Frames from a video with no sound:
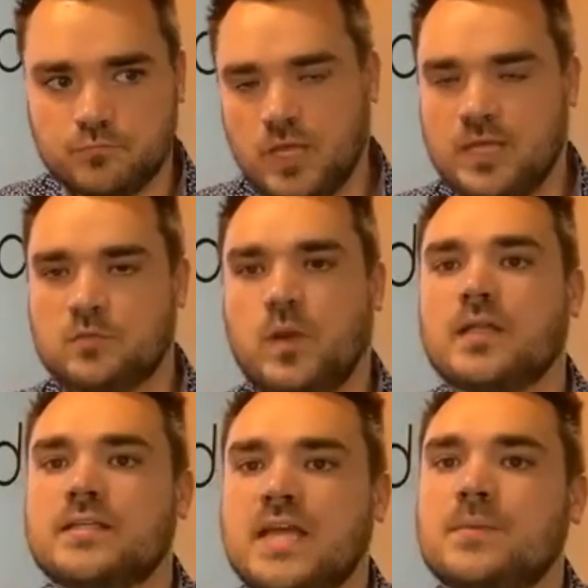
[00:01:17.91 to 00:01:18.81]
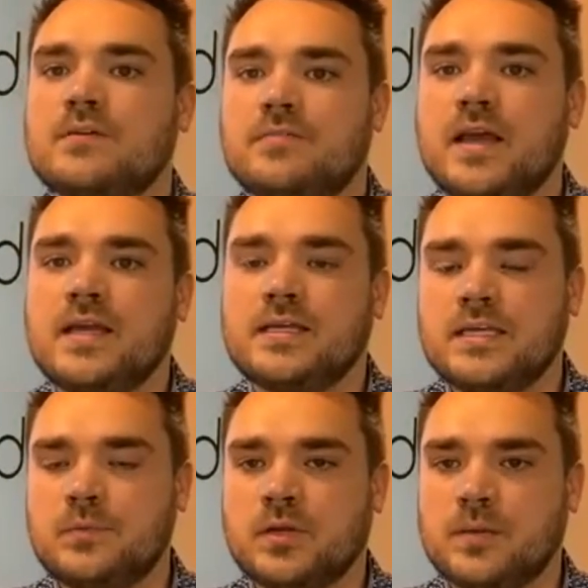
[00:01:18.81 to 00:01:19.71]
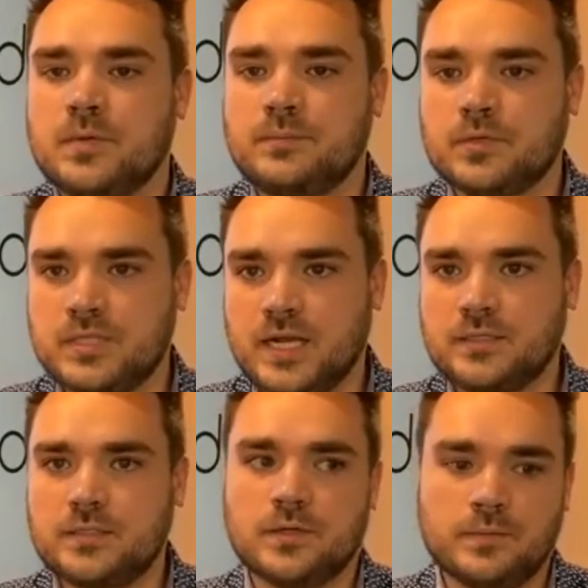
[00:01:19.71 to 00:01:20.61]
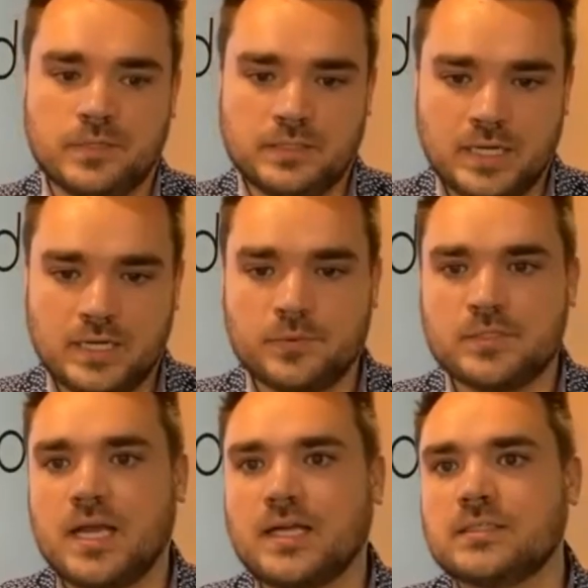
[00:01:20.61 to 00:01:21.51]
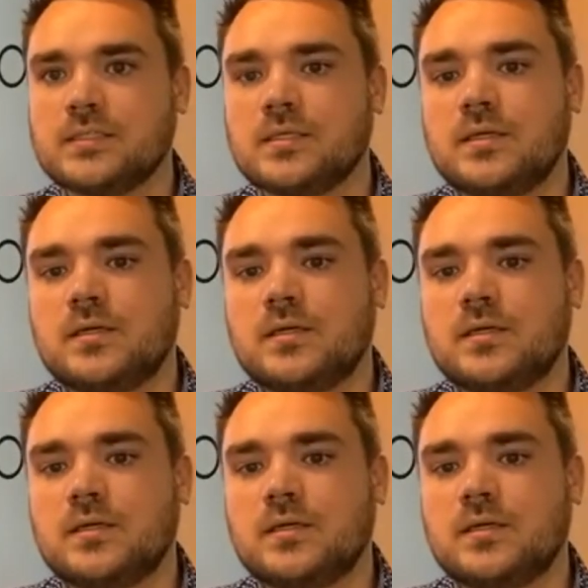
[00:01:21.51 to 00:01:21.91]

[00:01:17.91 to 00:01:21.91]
as well as MFA and keep your company protected, your company data protected,